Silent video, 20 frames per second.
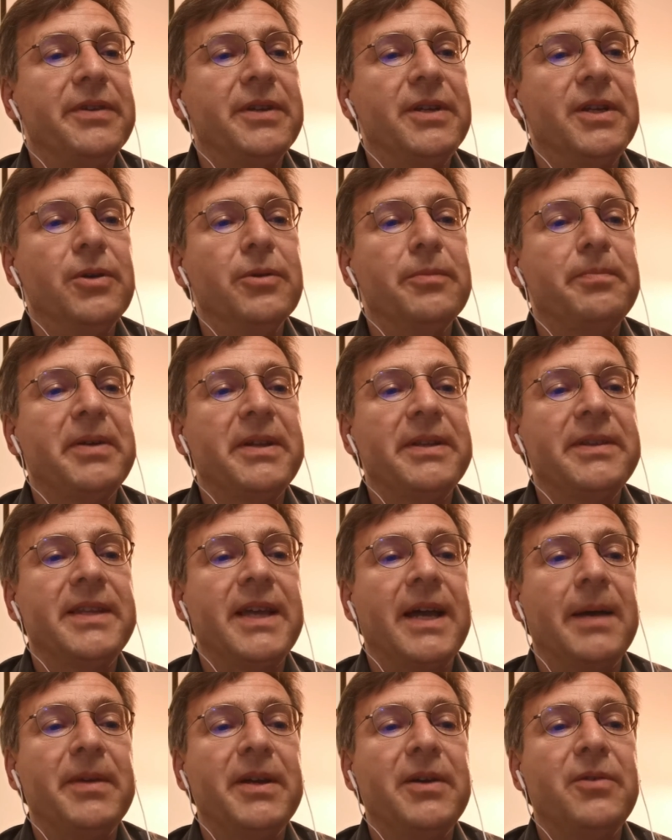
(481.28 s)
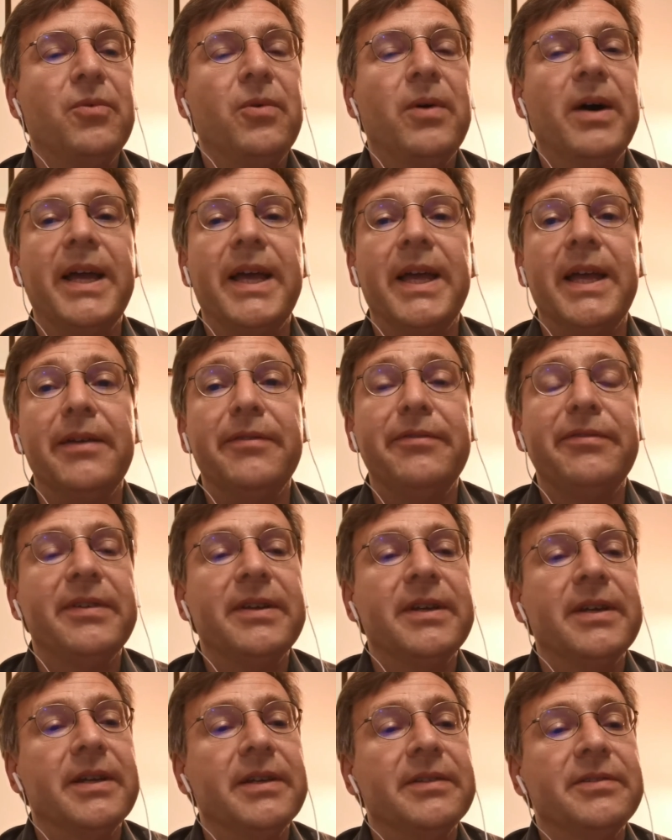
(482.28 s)
of a new pandemic
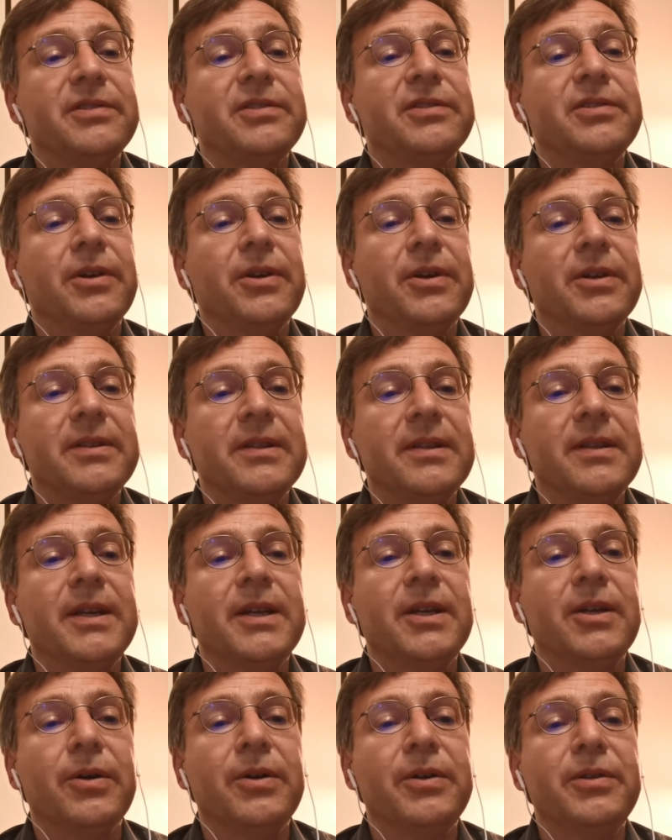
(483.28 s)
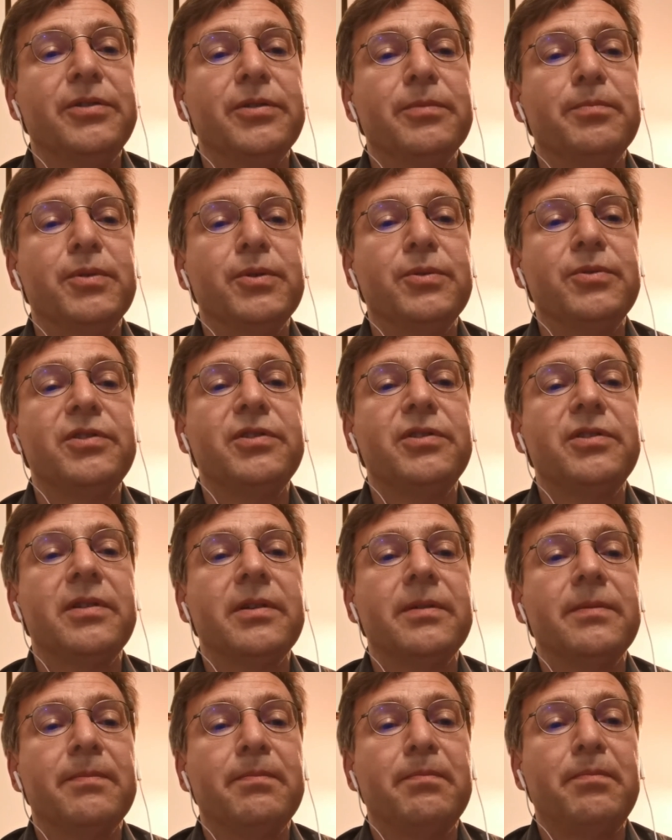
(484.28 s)
wave is certainly going to
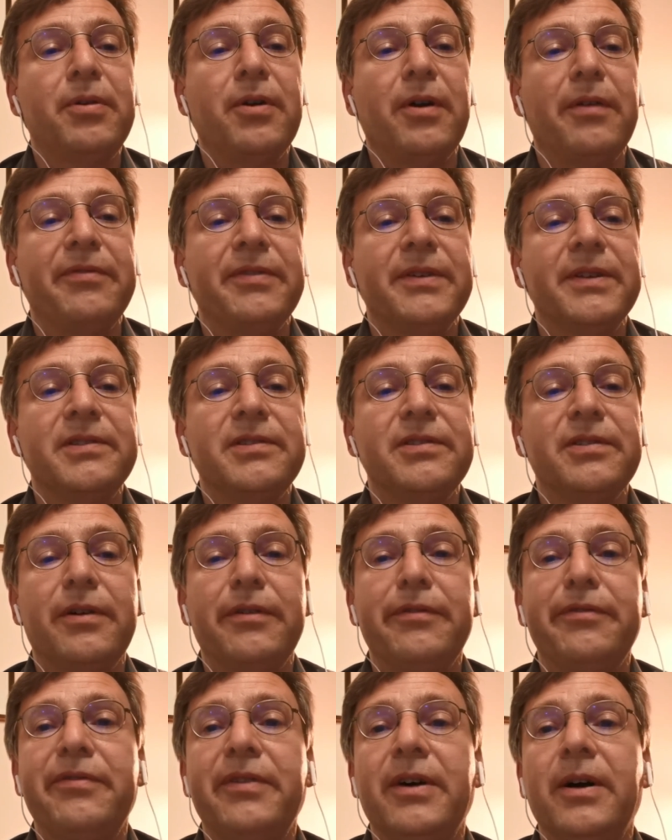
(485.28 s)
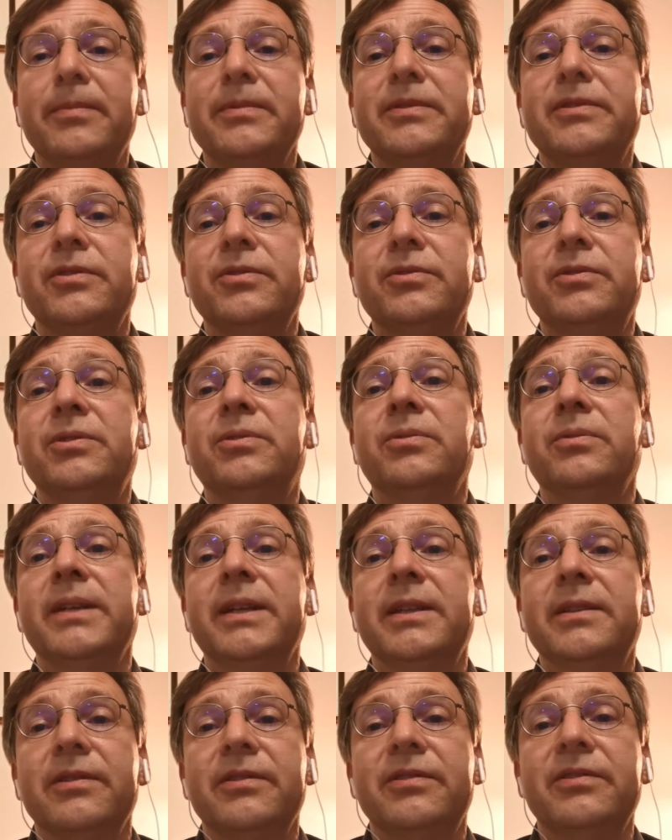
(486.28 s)
boost profits of
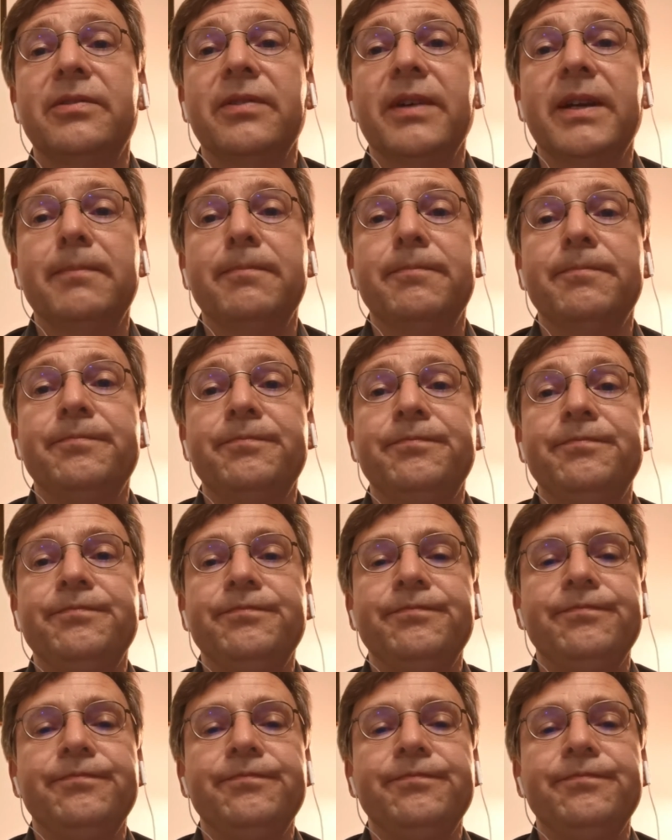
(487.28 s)
pharmaceutical industry.